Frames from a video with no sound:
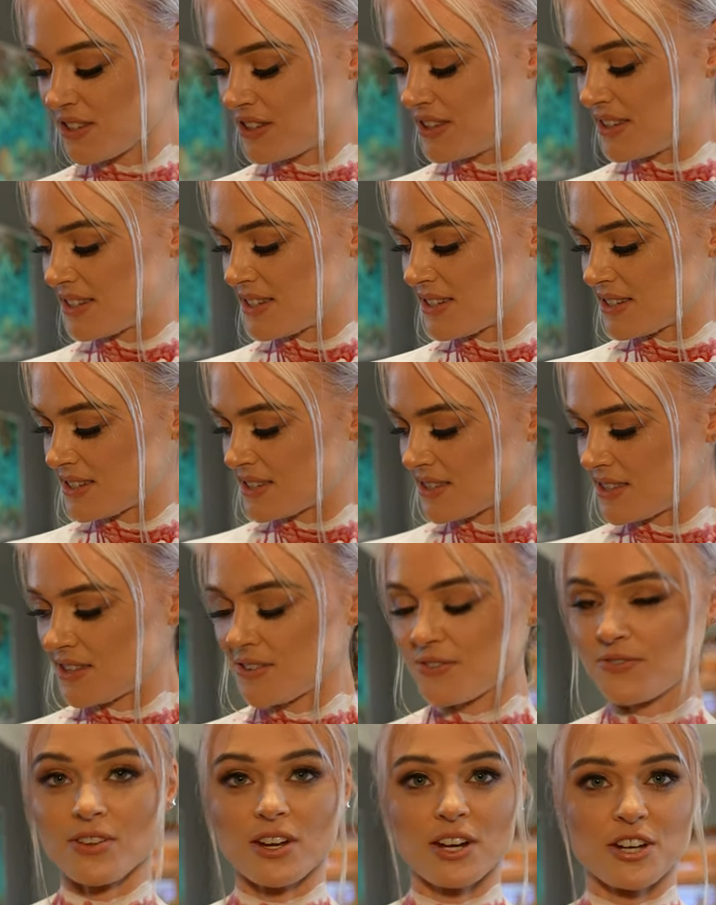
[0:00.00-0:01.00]
this is
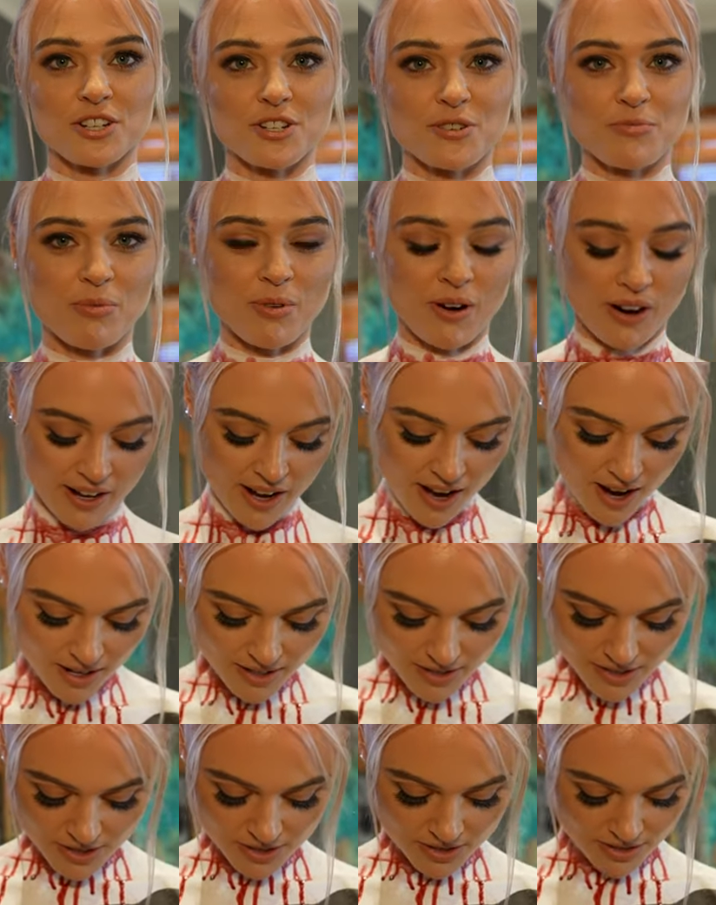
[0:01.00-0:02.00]
the finished
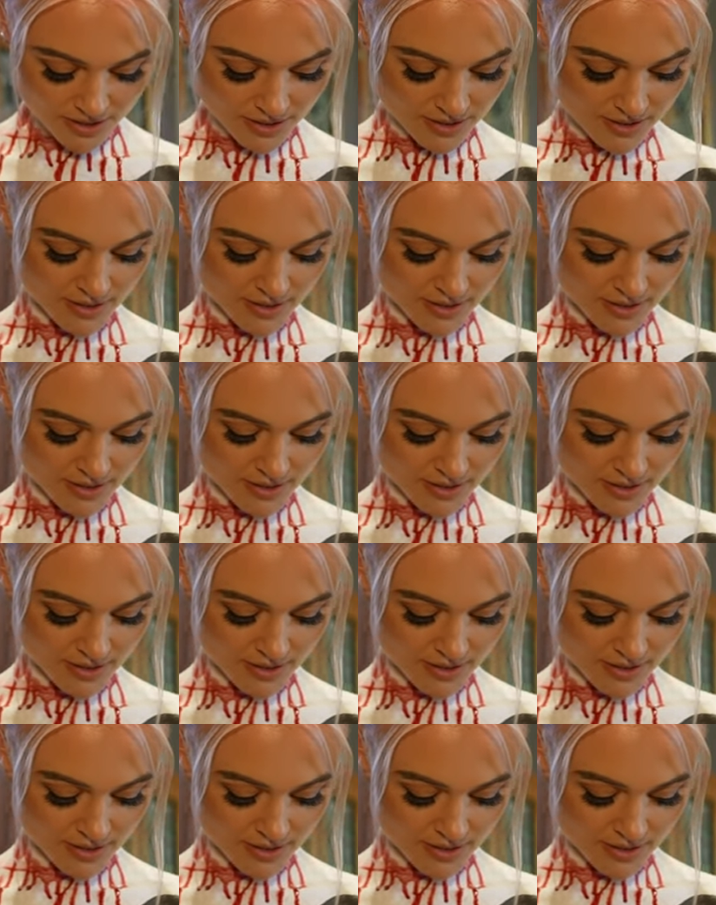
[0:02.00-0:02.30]
product.